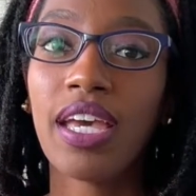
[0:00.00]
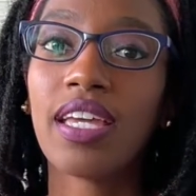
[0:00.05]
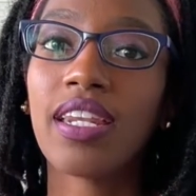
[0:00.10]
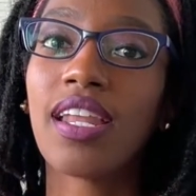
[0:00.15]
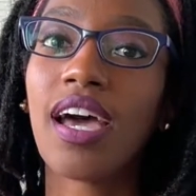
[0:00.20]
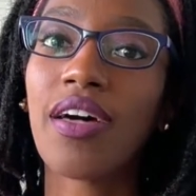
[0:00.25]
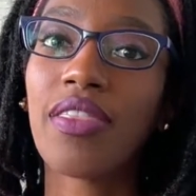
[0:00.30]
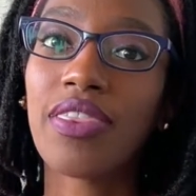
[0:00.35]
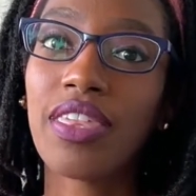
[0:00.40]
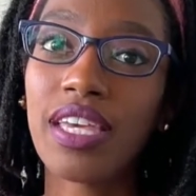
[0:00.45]

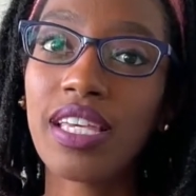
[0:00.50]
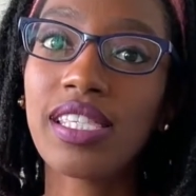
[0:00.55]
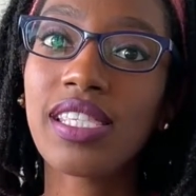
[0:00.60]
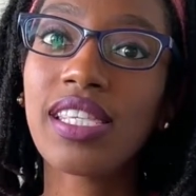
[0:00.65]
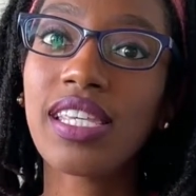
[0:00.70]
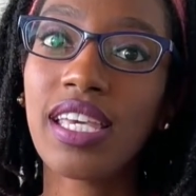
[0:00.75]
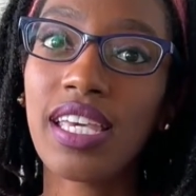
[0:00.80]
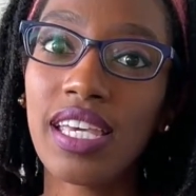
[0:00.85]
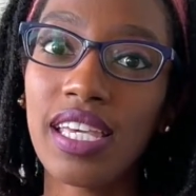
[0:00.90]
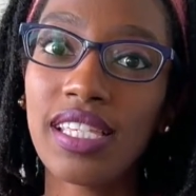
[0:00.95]
Now, this
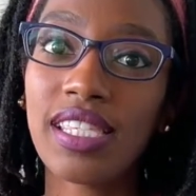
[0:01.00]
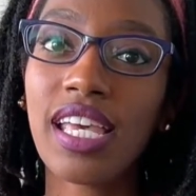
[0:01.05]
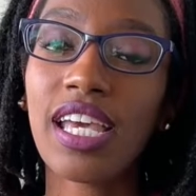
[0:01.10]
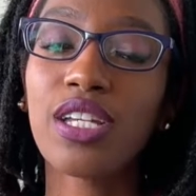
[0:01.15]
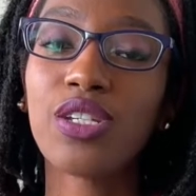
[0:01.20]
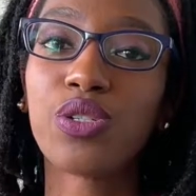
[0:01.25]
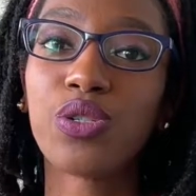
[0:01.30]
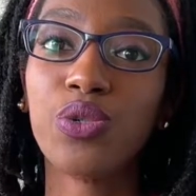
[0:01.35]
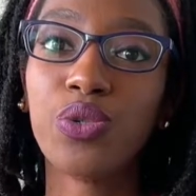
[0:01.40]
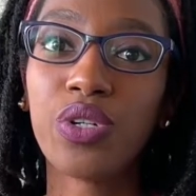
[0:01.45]
is a
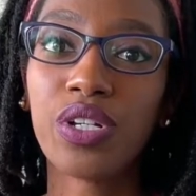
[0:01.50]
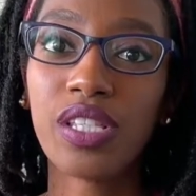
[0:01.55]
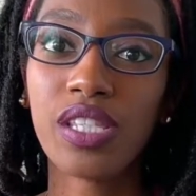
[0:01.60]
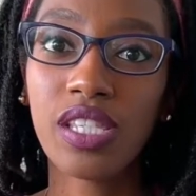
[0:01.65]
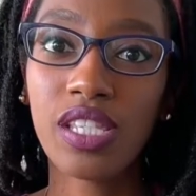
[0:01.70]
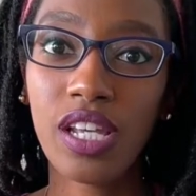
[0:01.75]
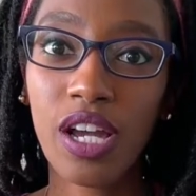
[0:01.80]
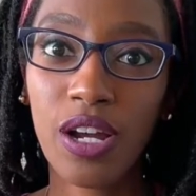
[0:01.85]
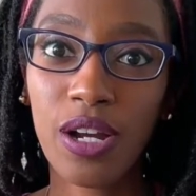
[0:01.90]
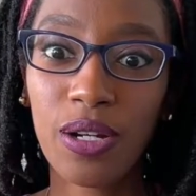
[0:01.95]
true
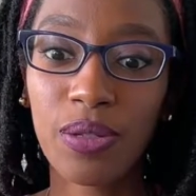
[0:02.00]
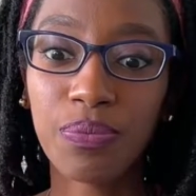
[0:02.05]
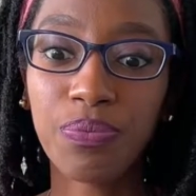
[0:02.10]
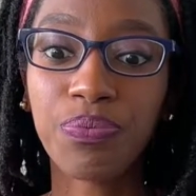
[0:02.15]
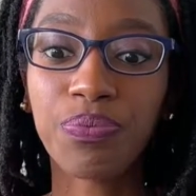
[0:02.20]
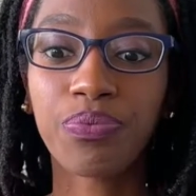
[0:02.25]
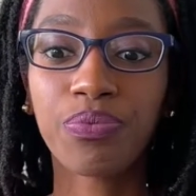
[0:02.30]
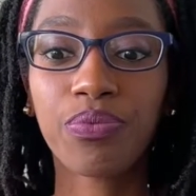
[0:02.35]
concern,